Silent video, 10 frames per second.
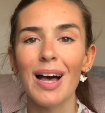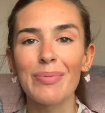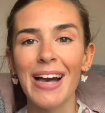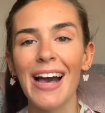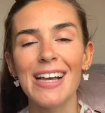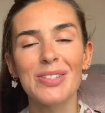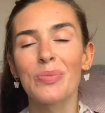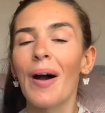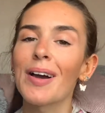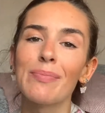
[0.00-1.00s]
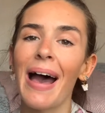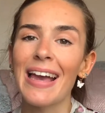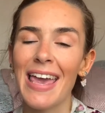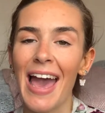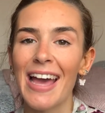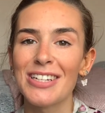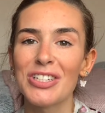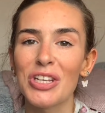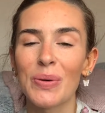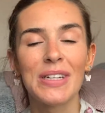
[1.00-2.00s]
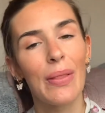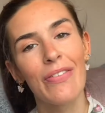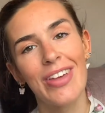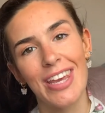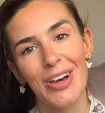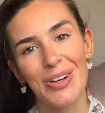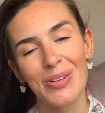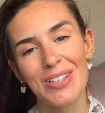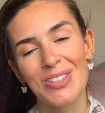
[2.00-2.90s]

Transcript: guys, welcome back again to another video.